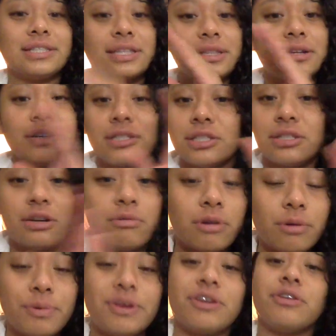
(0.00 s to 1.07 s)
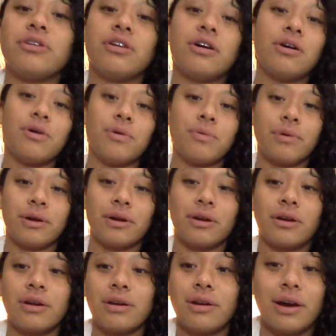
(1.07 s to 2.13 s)
that there's nowhere we can go
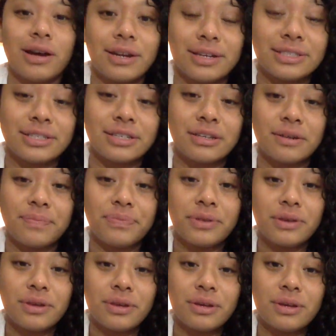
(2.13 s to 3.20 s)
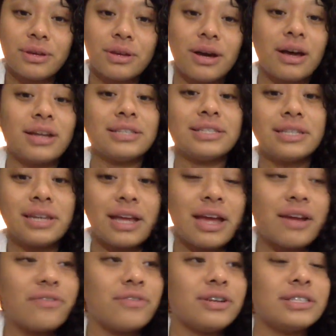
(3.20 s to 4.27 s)
where God isn't. God is in
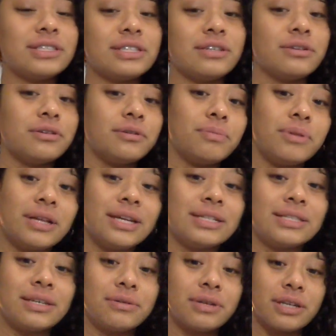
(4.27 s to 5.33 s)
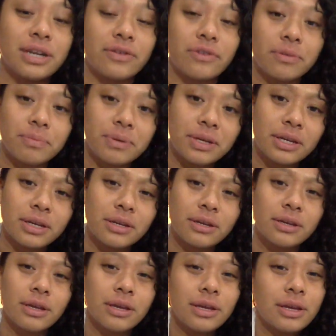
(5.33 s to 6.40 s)
every single place that we could ever be.
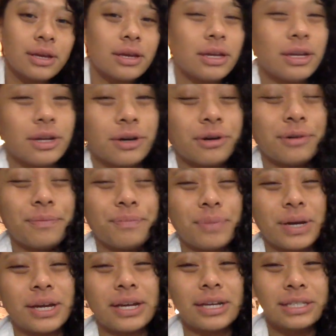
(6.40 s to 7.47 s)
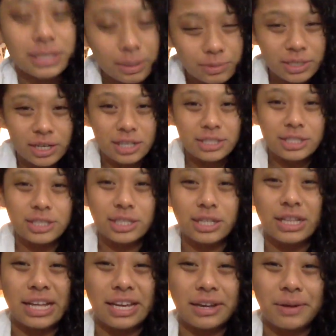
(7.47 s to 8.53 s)
but it's up to us to
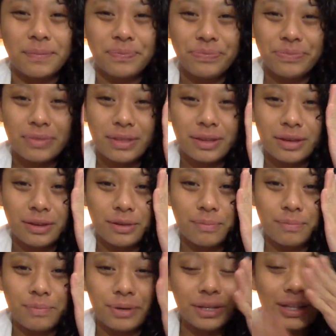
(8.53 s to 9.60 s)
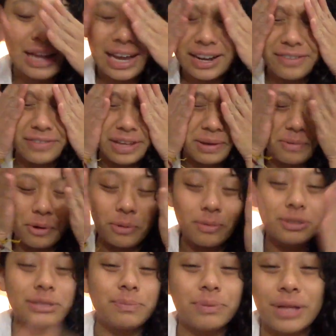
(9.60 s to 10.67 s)
like put kind of like
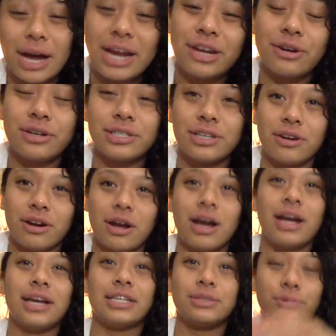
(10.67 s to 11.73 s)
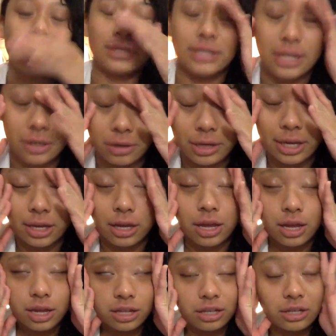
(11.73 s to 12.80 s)
almost blinders on our eyes, where it's like, okay,
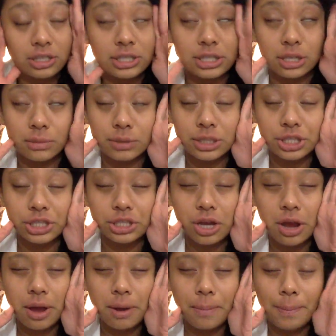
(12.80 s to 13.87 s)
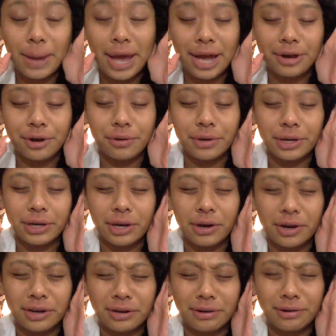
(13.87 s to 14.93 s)
there's so much bad going
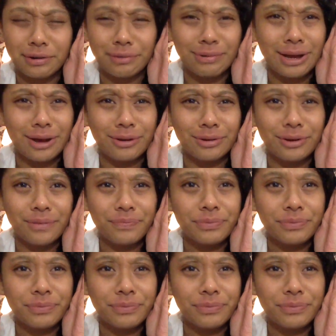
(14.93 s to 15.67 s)
on around